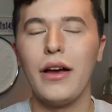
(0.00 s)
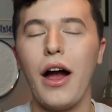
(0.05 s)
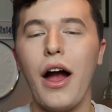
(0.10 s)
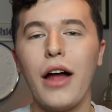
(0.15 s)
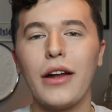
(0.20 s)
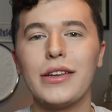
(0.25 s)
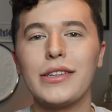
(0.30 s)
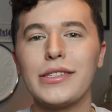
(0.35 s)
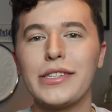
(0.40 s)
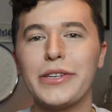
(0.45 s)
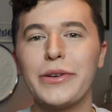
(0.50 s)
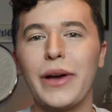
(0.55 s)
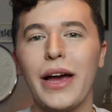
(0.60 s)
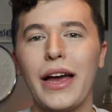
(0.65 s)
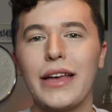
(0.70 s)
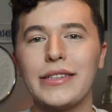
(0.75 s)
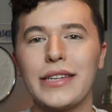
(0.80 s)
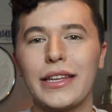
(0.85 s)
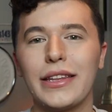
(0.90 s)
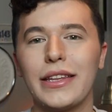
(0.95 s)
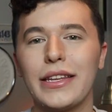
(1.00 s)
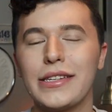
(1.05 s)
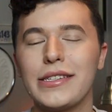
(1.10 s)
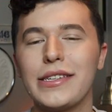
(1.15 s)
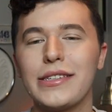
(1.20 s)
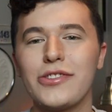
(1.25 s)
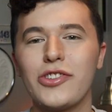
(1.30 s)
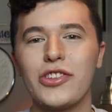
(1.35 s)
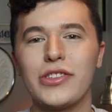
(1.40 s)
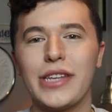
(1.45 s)
Honestly, you guys, like, this
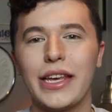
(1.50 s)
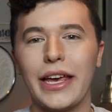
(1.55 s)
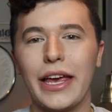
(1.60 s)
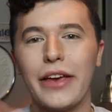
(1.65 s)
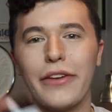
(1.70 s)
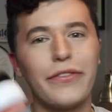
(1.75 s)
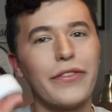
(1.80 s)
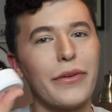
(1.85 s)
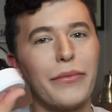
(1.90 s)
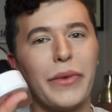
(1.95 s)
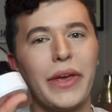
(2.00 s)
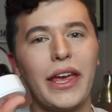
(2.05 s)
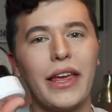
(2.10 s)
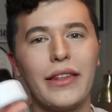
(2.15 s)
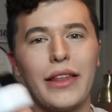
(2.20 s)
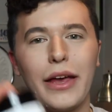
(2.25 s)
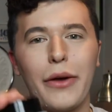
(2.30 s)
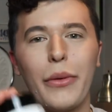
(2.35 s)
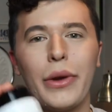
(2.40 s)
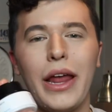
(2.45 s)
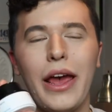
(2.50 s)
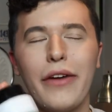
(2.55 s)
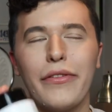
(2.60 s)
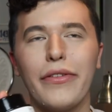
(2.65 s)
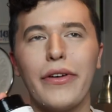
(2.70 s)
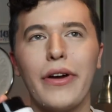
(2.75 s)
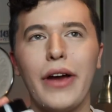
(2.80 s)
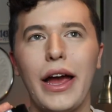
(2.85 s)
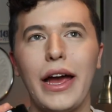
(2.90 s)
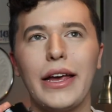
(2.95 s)
is just like it for me. Like,
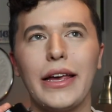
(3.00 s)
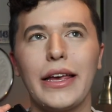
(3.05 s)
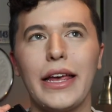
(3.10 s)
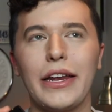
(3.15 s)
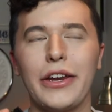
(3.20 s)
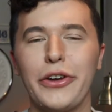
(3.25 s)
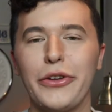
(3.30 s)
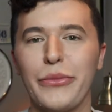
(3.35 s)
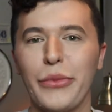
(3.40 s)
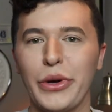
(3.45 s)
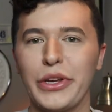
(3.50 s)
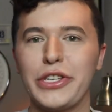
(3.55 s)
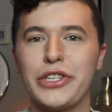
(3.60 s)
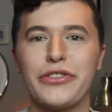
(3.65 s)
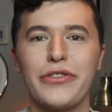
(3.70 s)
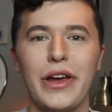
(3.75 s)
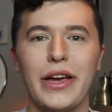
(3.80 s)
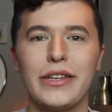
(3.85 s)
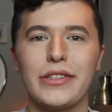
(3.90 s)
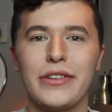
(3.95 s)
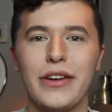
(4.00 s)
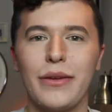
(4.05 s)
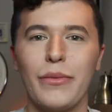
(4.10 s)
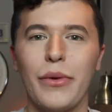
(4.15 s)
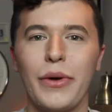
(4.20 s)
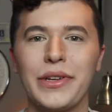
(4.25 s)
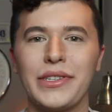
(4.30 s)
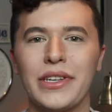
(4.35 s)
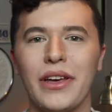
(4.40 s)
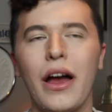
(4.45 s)
whenever I get a new moisturizer, I'm
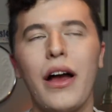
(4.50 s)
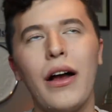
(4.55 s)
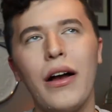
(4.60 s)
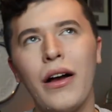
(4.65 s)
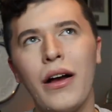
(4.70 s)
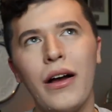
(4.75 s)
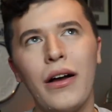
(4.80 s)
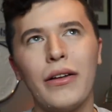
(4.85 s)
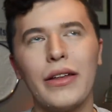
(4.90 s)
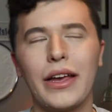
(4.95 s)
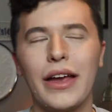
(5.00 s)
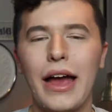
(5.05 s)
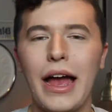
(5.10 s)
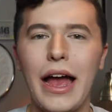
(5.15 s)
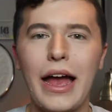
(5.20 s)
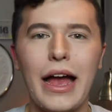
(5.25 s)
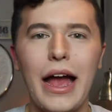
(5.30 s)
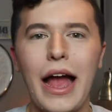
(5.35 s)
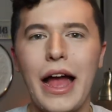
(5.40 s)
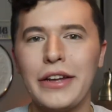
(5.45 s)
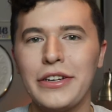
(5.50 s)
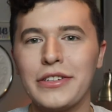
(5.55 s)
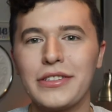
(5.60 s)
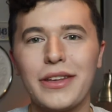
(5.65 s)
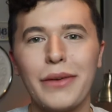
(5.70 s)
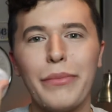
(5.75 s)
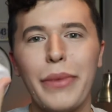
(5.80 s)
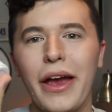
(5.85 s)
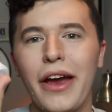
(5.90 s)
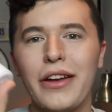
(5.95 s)
always like, oh, like I, I
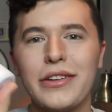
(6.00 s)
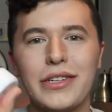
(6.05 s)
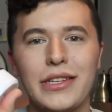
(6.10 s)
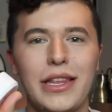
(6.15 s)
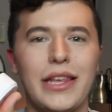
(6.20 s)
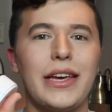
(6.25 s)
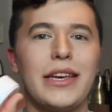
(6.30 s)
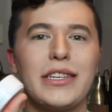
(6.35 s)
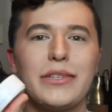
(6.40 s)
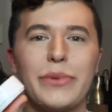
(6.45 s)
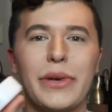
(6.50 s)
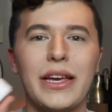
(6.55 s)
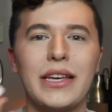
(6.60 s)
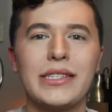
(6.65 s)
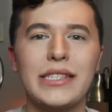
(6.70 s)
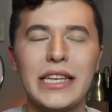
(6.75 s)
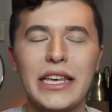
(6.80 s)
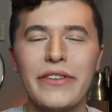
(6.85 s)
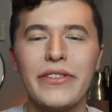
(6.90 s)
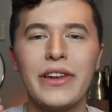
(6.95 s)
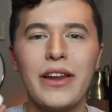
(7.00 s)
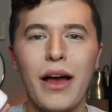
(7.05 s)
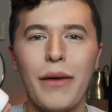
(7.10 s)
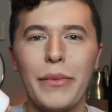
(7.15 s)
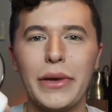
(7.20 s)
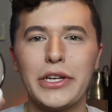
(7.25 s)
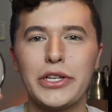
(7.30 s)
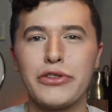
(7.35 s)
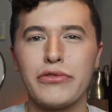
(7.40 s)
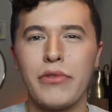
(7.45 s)
just compare it to this, because even
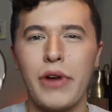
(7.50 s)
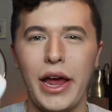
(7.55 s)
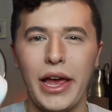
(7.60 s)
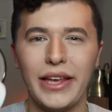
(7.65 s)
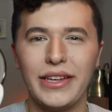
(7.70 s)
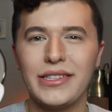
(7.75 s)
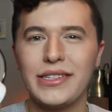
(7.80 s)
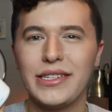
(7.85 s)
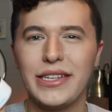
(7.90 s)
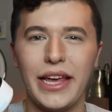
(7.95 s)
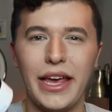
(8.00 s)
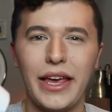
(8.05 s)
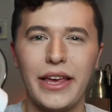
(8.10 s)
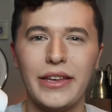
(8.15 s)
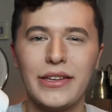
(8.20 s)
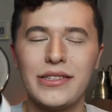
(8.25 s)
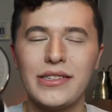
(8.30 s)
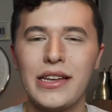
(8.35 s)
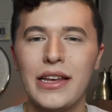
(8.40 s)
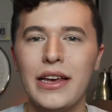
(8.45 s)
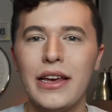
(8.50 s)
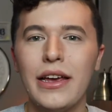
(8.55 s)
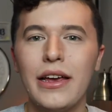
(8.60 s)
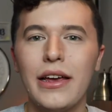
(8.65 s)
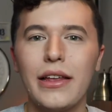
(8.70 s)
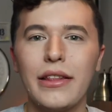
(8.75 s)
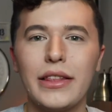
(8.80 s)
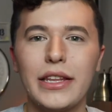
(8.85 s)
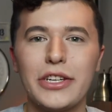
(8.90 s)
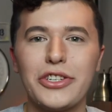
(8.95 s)
on my driest days,
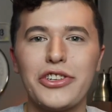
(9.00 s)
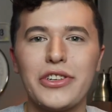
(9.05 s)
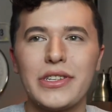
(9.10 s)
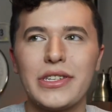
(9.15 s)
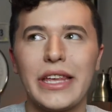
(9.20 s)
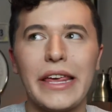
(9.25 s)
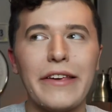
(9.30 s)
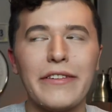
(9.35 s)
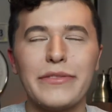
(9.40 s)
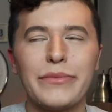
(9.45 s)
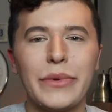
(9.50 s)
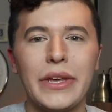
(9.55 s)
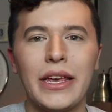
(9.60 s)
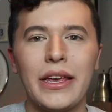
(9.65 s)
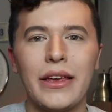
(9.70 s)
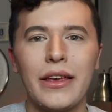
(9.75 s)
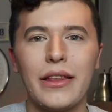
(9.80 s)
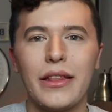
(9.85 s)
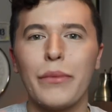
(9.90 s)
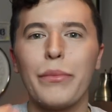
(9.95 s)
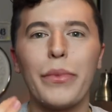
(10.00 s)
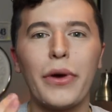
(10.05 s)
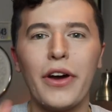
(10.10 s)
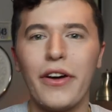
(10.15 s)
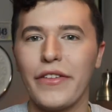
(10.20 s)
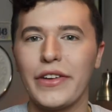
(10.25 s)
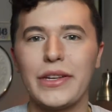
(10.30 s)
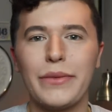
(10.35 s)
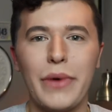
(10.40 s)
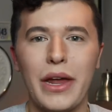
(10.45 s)
this just gives me the
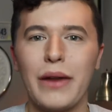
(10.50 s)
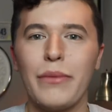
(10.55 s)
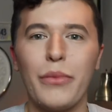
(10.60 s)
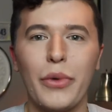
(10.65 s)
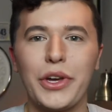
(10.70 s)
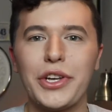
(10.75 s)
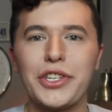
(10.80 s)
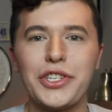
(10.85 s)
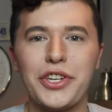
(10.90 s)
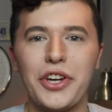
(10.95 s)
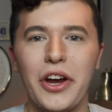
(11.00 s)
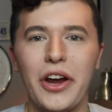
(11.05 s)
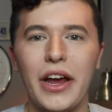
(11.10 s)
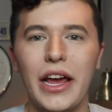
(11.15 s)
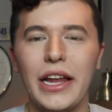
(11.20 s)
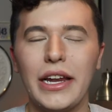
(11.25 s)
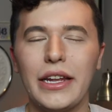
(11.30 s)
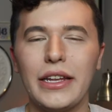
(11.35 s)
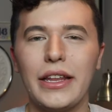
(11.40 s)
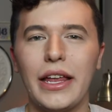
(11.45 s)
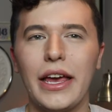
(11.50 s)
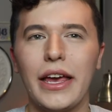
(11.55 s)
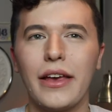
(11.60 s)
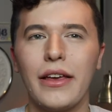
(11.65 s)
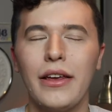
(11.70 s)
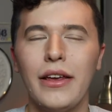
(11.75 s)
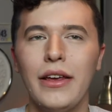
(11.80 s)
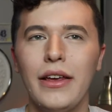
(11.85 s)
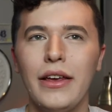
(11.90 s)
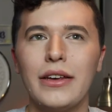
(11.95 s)
perfect amount of moisture, and it
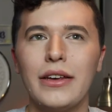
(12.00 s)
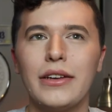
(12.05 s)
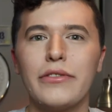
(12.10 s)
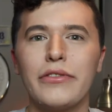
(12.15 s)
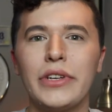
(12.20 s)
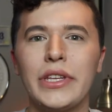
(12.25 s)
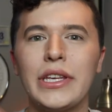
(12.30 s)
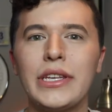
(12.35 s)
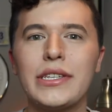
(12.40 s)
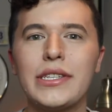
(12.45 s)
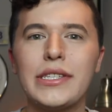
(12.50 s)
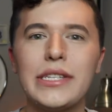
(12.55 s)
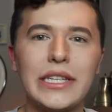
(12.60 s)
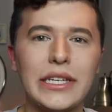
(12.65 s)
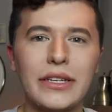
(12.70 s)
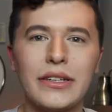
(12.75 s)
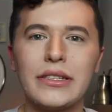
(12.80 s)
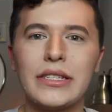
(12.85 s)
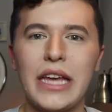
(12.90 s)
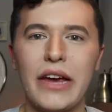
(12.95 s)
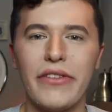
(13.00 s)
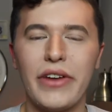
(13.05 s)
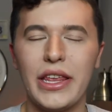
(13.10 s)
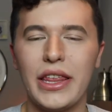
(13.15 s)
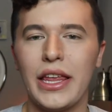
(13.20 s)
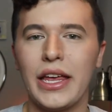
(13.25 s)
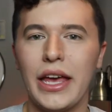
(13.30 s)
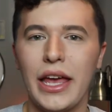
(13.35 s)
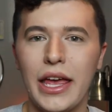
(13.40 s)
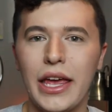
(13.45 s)
like really seals
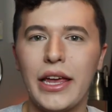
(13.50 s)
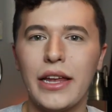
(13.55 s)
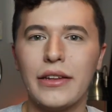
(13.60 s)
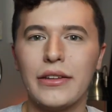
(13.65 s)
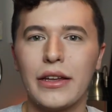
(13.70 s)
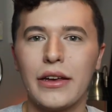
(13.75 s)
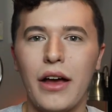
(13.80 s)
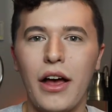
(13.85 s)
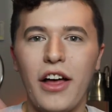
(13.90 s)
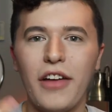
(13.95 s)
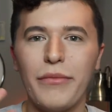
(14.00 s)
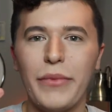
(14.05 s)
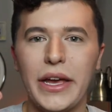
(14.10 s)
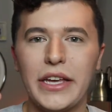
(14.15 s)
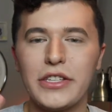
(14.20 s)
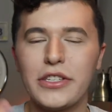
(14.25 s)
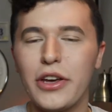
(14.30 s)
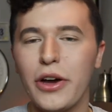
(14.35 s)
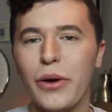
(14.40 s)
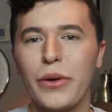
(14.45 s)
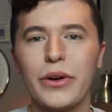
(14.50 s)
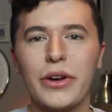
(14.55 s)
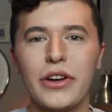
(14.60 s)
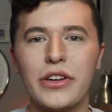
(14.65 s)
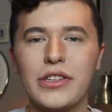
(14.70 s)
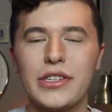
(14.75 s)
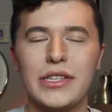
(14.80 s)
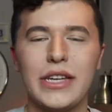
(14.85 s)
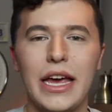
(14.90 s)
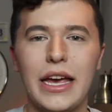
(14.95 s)
everything in, like all of my
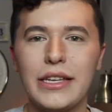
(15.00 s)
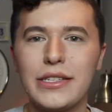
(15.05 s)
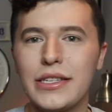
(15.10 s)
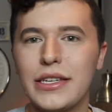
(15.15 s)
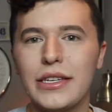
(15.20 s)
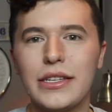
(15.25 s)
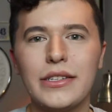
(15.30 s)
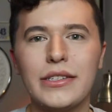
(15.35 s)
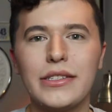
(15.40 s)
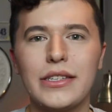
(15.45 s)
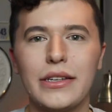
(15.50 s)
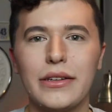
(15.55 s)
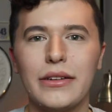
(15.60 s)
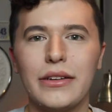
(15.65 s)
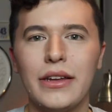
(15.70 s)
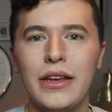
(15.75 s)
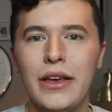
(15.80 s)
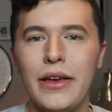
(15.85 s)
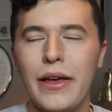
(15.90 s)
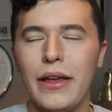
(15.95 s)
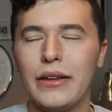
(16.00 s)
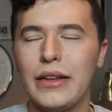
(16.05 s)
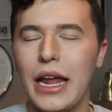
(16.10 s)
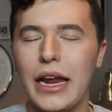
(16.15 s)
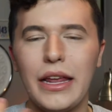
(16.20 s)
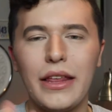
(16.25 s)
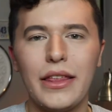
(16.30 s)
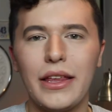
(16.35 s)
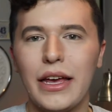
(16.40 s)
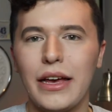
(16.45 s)
toners and essence and
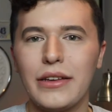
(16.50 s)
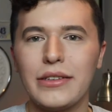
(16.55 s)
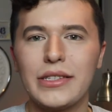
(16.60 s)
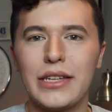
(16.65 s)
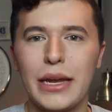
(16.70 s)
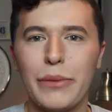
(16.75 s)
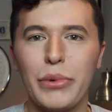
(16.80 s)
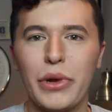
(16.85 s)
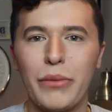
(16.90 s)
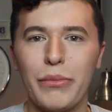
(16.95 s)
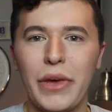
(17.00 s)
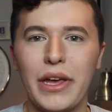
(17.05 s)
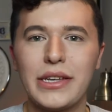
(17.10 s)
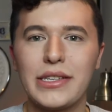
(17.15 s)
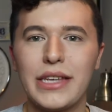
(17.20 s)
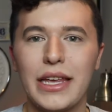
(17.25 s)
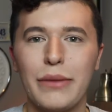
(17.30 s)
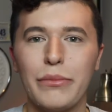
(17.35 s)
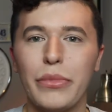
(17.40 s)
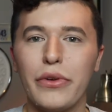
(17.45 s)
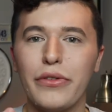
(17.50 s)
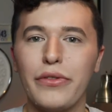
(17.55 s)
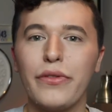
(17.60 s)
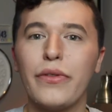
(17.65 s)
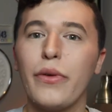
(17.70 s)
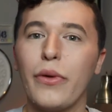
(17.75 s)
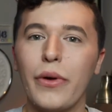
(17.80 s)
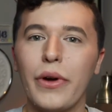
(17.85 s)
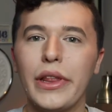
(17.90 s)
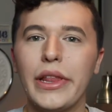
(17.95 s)
anything else that I put on my skin
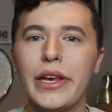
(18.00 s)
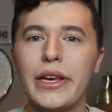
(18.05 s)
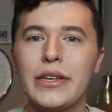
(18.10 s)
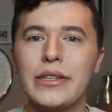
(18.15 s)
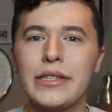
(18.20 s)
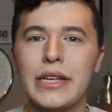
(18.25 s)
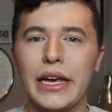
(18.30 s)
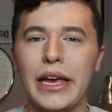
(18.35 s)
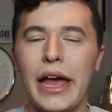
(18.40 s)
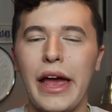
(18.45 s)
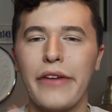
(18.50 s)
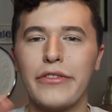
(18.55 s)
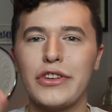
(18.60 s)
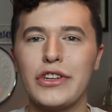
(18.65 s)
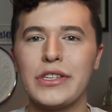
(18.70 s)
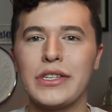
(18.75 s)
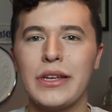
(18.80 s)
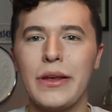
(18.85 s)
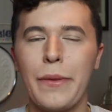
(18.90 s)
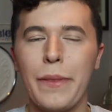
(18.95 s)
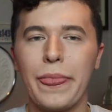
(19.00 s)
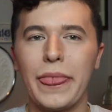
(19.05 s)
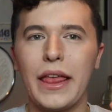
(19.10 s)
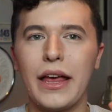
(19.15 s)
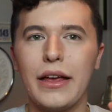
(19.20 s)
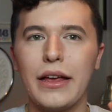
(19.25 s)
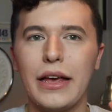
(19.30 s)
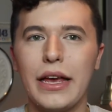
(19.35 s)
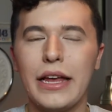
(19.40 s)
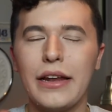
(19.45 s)
before this. It kind of just,
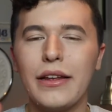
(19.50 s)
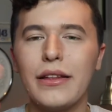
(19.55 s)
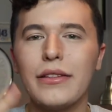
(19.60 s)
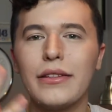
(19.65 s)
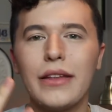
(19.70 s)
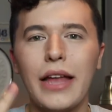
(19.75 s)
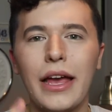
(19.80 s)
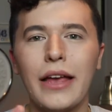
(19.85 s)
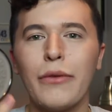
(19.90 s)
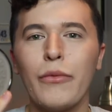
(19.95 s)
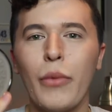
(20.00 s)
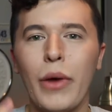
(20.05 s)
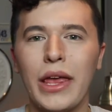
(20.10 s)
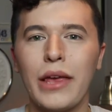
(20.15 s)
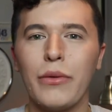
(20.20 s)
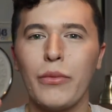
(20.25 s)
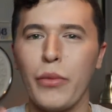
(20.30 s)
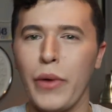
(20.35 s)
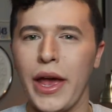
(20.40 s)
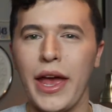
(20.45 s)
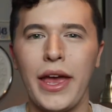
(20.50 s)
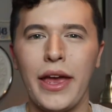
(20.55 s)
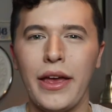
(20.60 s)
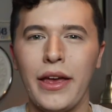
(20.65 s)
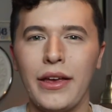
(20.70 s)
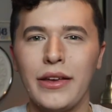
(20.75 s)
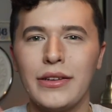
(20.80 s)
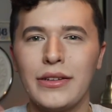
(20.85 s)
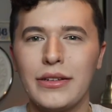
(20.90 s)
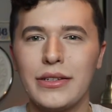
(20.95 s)
in a lightweight
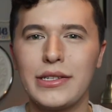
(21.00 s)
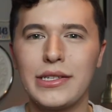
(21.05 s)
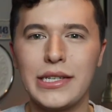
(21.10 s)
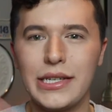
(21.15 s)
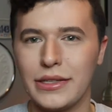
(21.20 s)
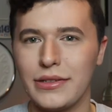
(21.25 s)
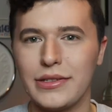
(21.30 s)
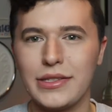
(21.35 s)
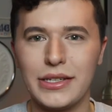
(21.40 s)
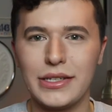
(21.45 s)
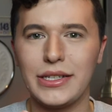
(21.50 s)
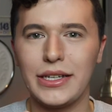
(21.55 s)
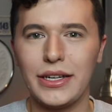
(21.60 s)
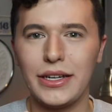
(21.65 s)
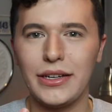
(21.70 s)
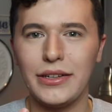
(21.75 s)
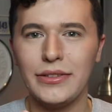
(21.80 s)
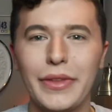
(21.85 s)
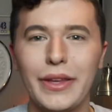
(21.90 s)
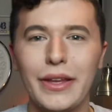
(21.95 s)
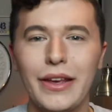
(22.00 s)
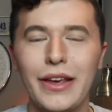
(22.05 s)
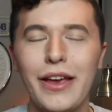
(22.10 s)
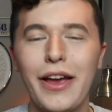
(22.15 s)
way, seals the deal.